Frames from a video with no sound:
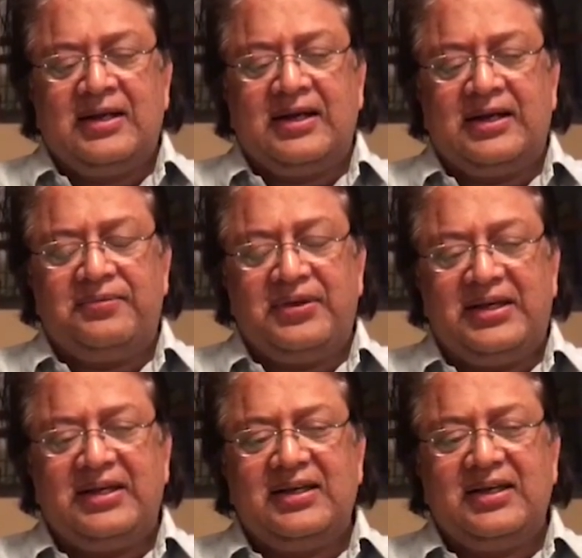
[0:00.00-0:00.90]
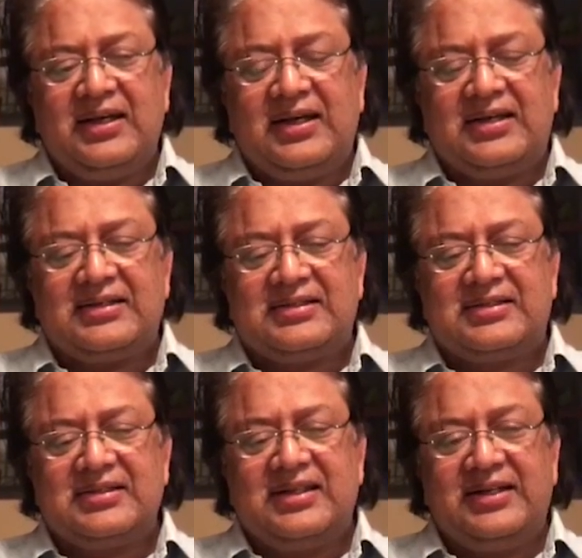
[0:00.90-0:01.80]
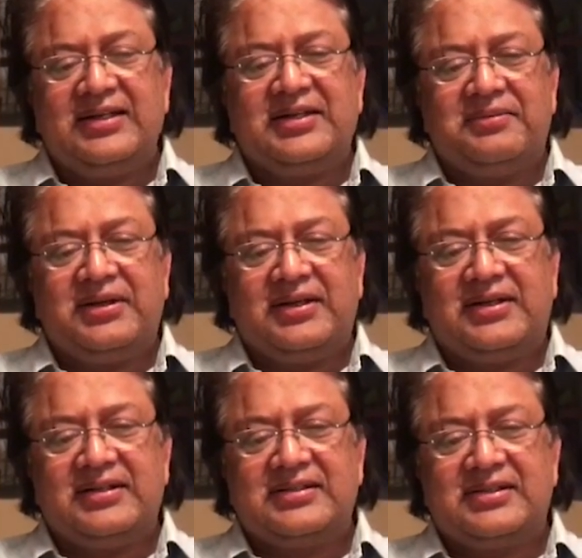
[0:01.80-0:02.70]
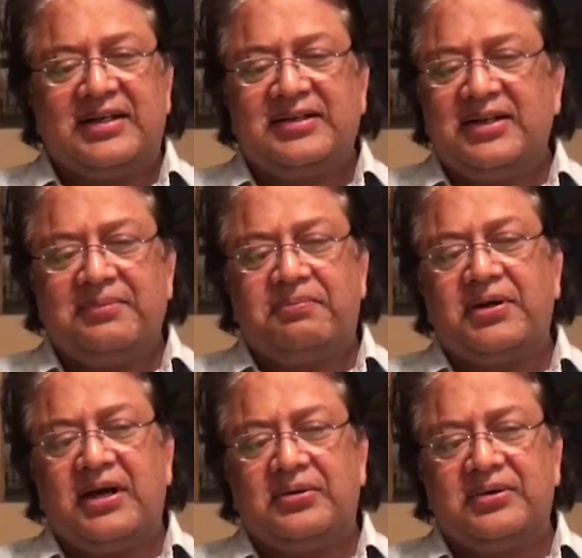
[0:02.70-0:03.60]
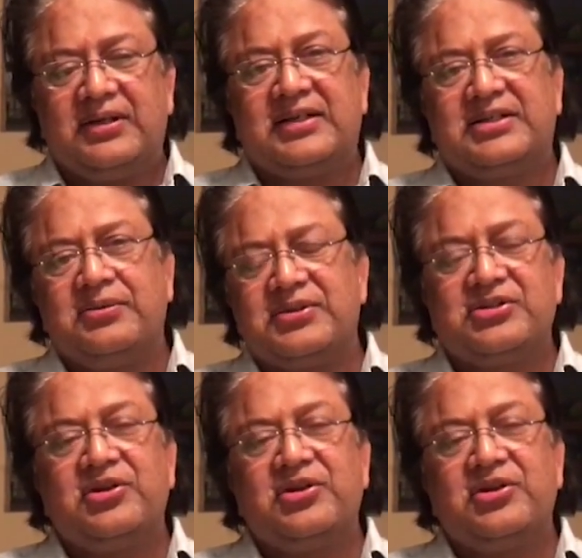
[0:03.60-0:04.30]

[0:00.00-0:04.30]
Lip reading: And we as Indian Americans are really proud that she was